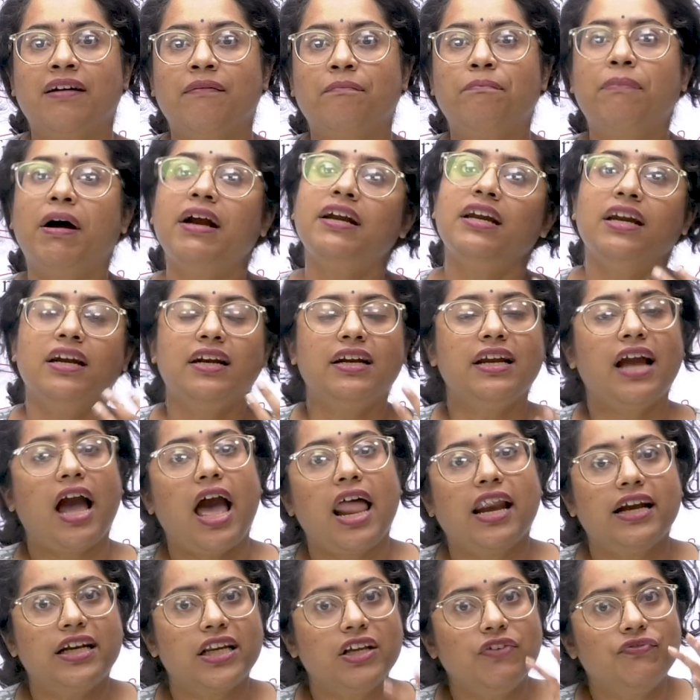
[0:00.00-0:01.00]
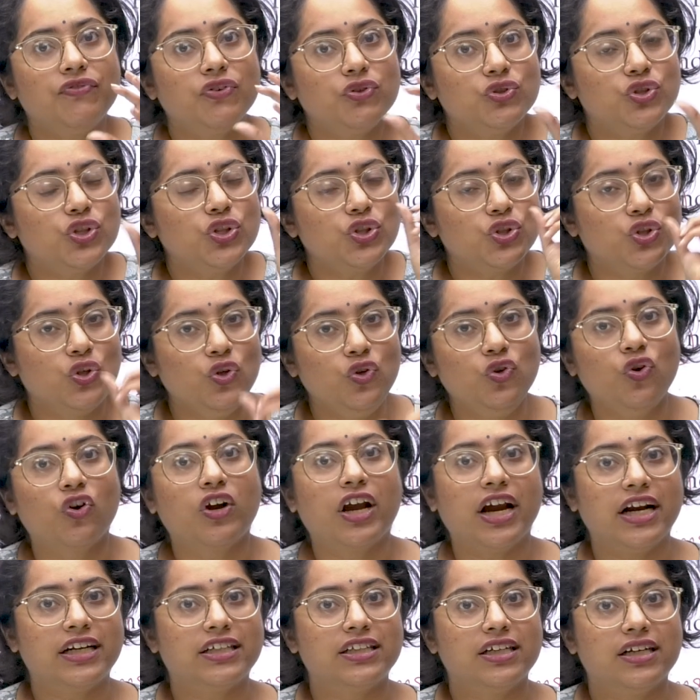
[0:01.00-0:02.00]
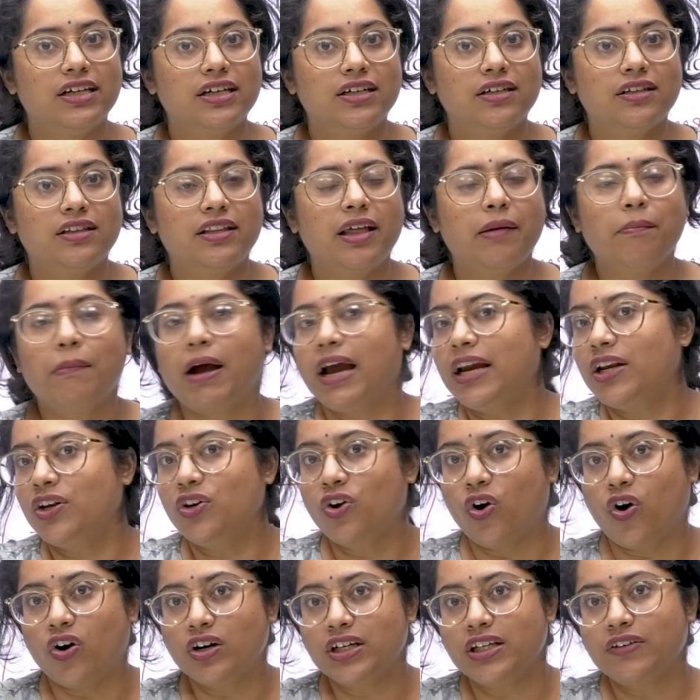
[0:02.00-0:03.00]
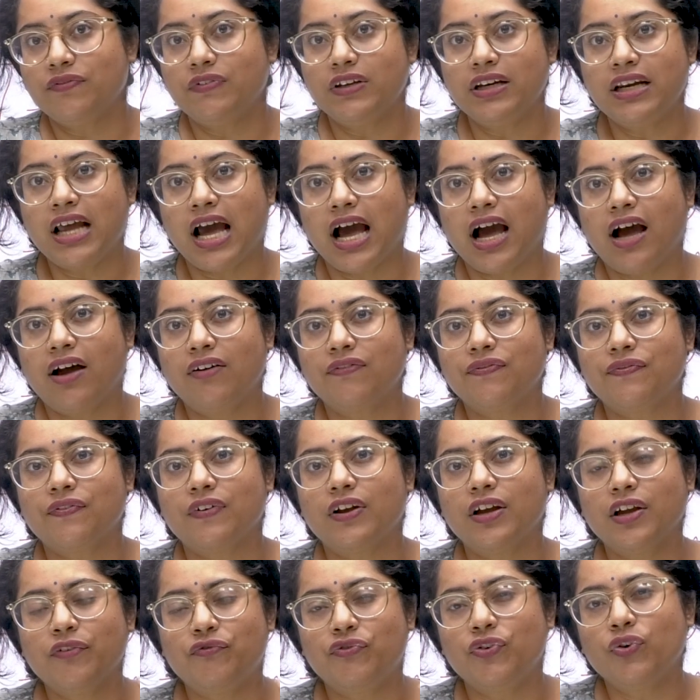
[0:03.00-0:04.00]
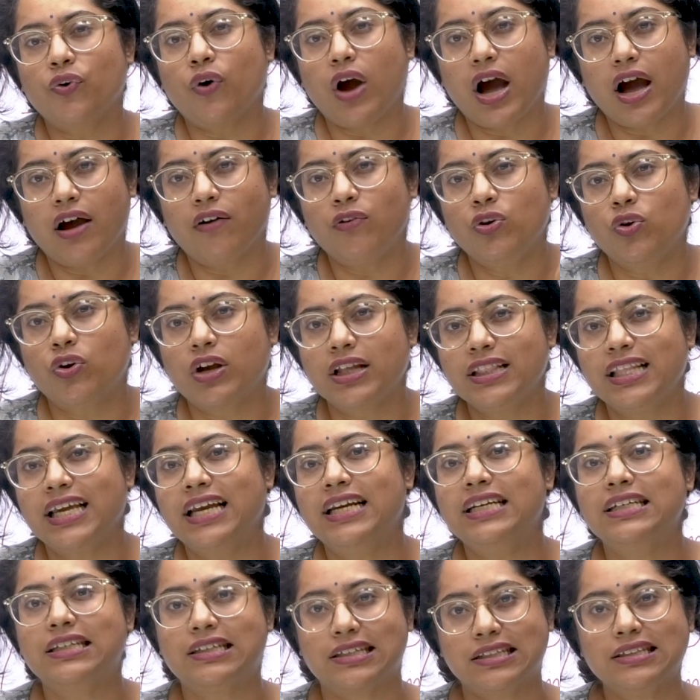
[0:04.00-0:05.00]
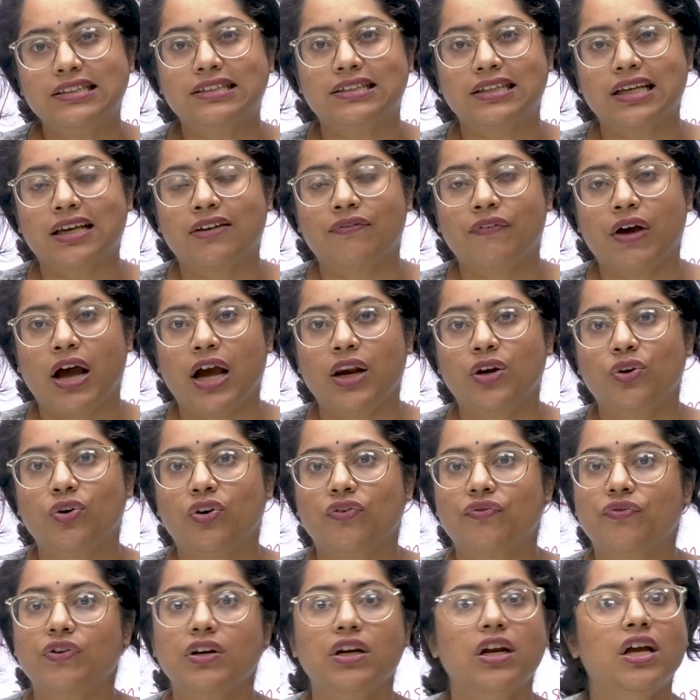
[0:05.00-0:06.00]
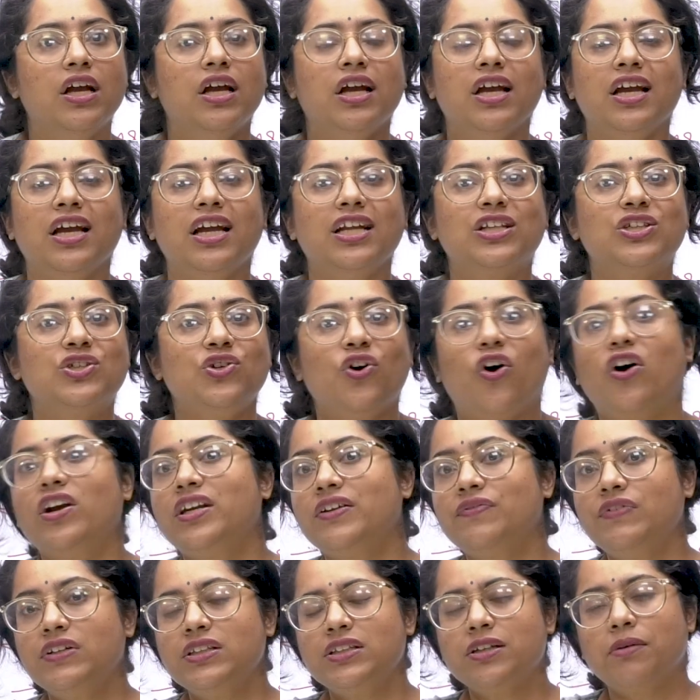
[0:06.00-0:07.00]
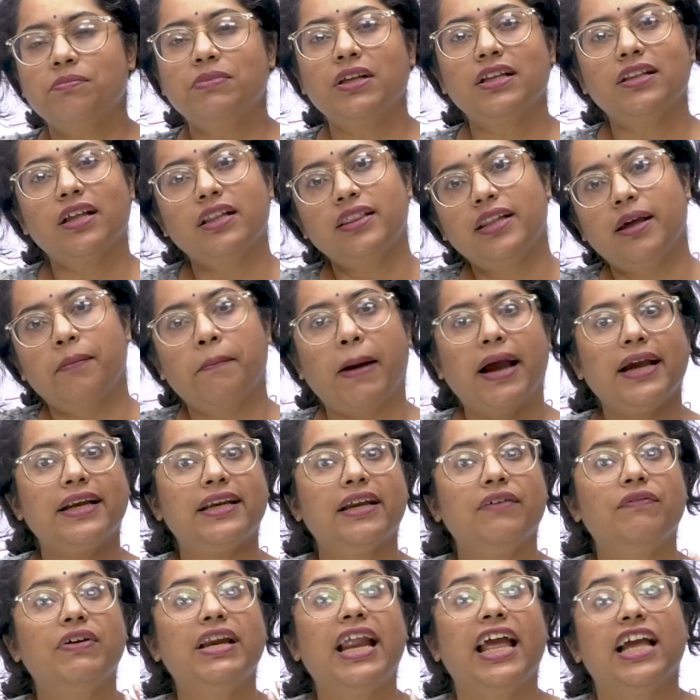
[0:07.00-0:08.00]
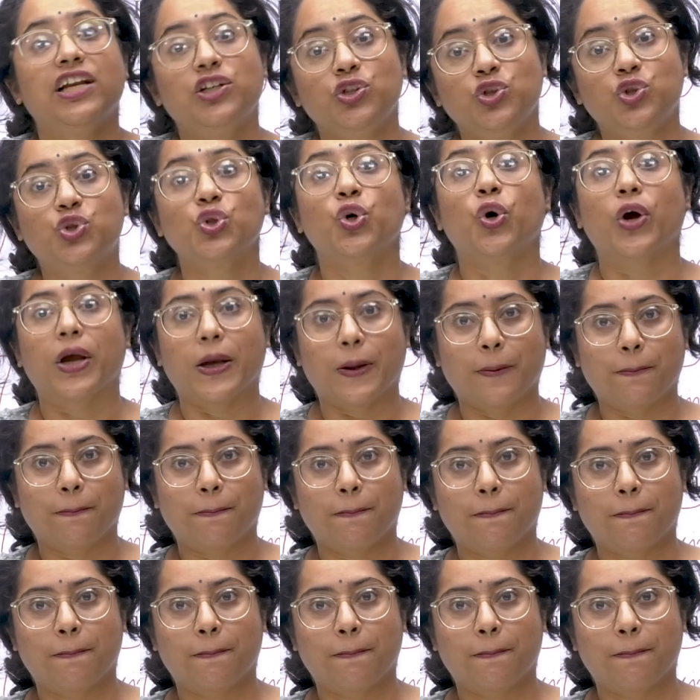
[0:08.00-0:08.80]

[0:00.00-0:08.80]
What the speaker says: But in reality, if you just look at it, they might not even have, if you look at the intrinsic value of it, it's not even something that they might even enjoy.